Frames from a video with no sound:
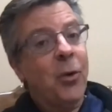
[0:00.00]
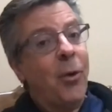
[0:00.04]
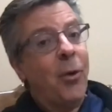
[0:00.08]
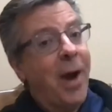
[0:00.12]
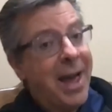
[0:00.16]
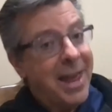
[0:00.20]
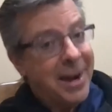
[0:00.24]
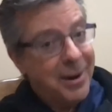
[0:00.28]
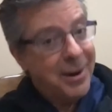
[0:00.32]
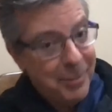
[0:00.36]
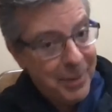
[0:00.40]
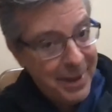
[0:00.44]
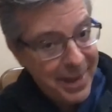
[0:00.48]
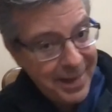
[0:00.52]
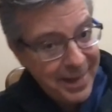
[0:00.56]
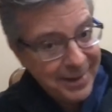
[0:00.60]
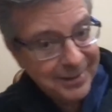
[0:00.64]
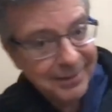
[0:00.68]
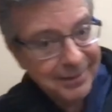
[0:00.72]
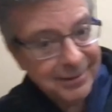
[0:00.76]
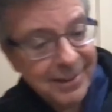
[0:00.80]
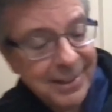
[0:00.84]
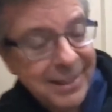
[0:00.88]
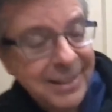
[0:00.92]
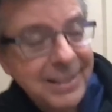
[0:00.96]
quite a bit.
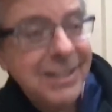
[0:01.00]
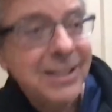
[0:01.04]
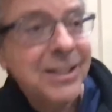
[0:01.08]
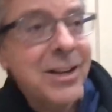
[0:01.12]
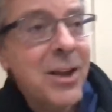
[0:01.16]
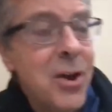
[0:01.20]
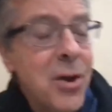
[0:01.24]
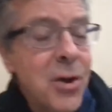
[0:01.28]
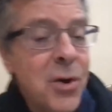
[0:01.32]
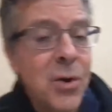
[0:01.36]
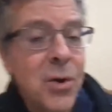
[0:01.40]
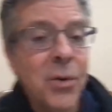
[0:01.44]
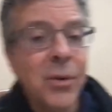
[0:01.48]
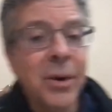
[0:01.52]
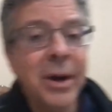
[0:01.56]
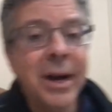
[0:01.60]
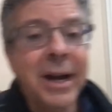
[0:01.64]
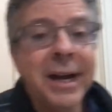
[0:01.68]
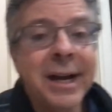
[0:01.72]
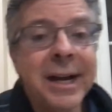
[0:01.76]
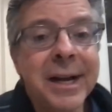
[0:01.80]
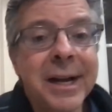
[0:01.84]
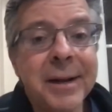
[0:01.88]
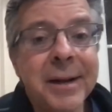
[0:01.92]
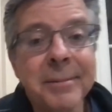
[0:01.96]
So
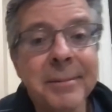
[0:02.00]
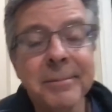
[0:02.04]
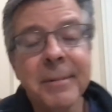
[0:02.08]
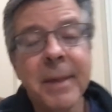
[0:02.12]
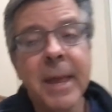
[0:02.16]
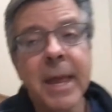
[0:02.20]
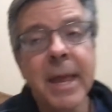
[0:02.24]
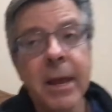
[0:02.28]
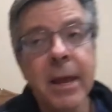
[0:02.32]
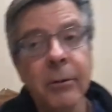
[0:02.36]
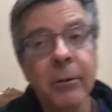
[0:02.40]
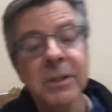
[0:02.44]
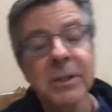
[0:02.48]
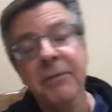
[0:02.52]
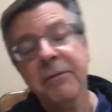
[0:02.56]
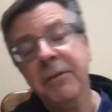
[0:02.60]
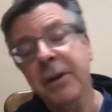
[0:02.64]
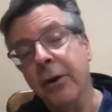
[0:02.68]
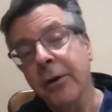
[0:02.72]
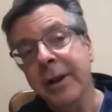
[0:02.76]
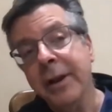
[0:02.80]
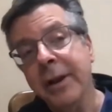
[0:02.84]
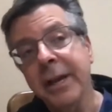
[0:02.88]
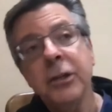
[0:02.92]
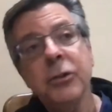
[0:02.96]
um, it was a
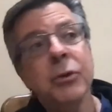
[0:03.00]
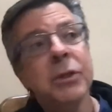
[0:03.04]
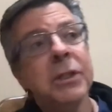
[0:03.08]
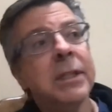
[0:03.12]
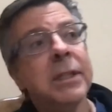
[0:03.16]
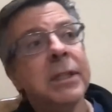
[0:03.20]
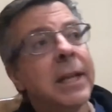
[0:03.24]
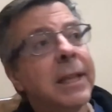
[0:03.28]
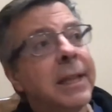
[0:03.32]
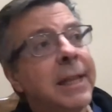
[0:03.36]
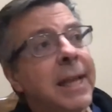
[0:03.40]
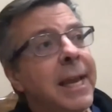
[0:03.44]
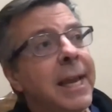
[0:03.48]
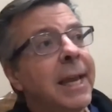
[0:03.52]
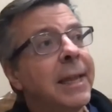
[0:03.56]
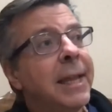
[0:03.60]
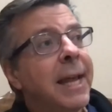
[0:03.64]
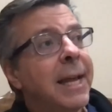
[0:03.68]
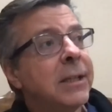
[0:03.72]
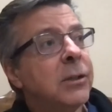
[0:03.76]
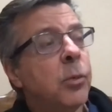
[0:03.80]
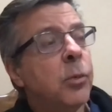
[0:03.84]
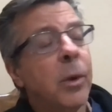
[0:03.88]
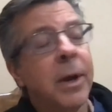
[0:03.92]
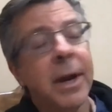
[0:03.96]
very interesting thing. And
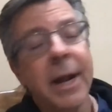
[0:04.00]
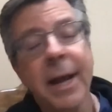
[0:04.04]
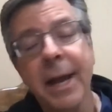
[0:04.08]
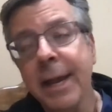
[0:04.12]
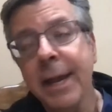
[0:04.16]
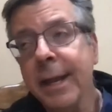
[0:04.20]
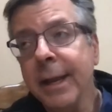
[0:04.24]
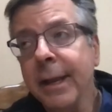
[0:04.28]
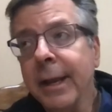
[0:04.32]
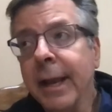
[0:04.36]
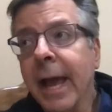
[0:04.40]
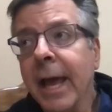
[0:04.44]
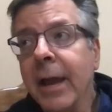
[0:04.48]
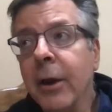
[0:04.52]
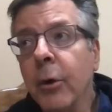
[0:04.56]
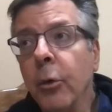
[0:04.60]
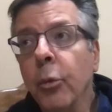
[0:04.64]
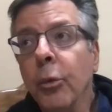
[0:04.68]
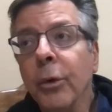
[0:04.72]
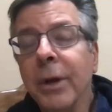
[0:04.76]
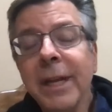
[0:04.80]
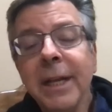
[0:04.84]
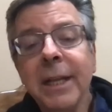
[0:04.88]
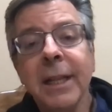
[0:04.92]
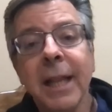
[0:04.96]
that's when I kind of
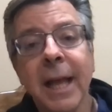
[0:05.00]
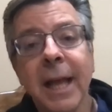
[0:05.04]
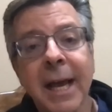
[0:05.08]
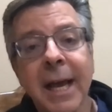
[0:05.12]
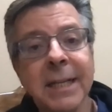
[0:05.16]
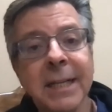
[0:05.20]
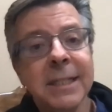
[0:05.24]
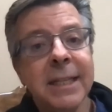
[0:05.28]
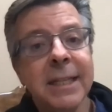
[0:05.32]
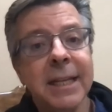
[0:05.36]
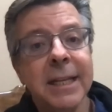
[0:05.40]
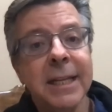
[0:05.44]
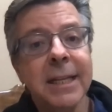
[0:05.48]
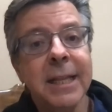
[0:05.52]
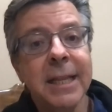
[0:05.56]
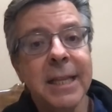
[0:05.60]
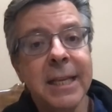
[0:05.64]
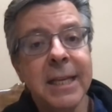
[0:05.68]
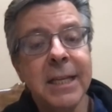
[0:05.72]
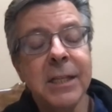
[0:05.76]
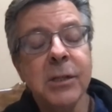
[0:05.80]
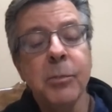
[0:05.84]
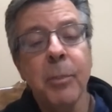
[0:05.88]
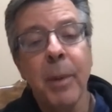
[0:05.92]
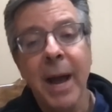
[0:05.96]
realized that
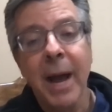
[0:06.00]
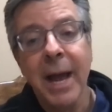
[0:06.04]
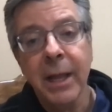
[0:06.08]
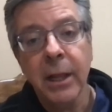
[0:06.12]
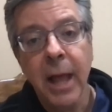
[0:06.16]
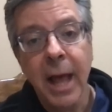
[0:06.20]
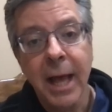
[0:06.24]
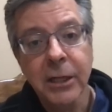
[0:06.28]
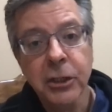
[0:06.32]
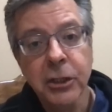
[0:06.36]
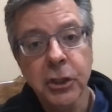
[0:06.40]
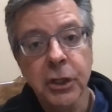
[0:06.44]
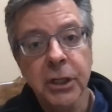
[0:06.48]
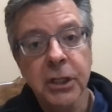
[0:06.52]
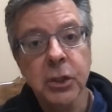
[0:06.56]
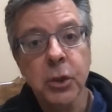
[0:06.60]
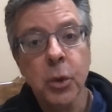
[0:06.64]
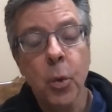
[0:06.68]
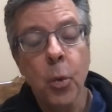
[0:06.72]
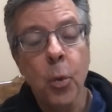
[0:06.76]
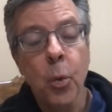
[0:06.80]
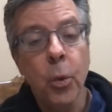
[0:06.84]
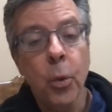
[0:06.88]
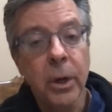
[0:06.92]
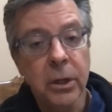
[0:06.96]
these biologics
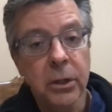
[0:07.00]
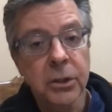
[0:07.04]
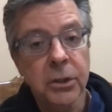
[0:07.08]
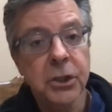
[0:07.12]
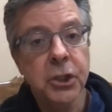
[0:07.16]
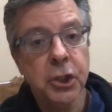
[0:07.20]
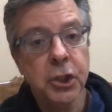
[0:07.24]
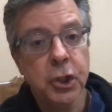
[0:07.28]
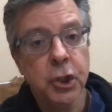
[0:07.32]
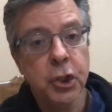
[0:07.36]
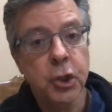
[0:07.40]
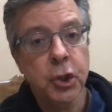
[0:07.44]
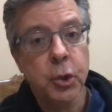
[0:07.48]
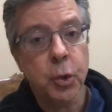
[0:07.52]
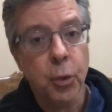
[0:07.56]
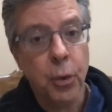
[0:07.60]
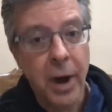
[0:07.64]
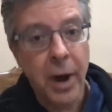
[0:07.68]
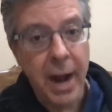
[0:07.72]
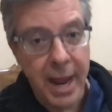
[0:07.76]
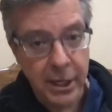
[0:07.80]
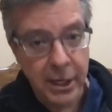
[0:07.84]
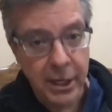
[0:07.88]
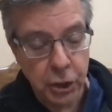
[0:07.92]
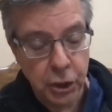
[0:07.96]
will
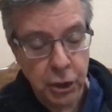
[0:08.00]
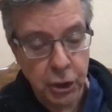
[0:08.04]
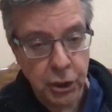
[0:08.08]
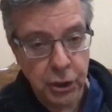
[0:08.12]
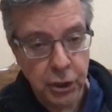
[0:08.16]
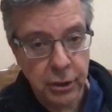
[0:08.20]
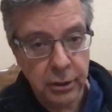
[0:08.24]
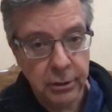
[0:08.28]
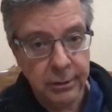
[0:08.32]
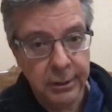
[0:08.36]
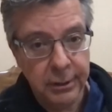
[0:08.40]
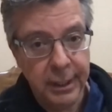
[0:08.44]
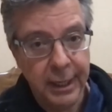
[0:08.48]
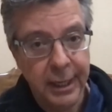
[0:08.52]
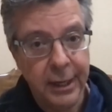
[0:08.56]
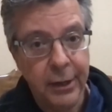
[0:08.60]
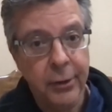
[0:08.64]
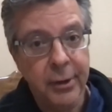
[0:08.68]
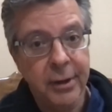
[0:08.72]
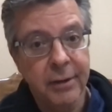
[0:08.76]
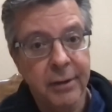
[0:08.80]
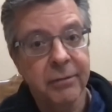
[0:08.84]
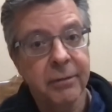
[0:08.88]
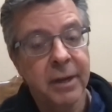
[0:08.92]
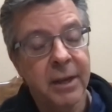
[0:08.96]
stretch, you know,
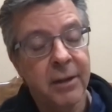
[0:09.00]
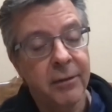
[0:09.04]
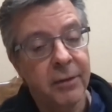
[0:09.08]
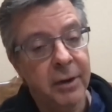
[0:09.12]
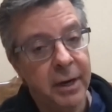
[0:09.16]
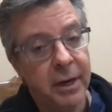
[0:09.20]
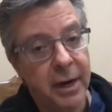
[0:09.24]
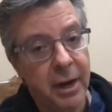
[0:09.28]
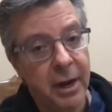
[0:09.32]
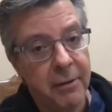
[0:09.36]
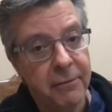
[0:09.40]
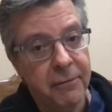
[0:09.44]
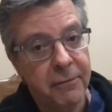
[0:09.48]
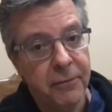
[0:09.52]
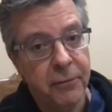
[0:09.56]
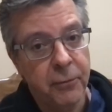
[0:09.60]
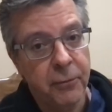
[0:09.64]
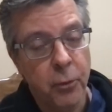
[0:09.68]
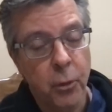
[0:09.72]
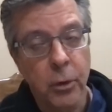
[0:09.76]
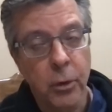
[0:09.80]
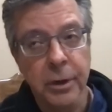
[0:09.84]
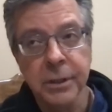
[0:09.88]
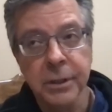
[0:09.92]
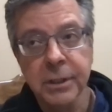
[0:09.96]
if given enough
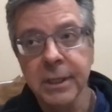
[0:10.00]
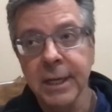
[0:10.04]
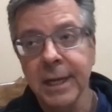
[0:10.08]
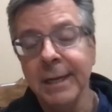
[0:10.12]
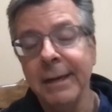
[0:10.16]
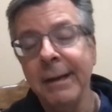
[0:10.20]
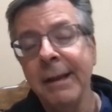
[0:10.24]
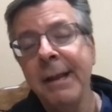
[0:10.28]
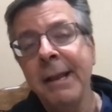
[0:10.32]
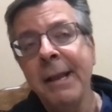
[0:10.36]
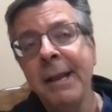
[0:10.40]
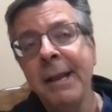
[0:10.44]
force. And,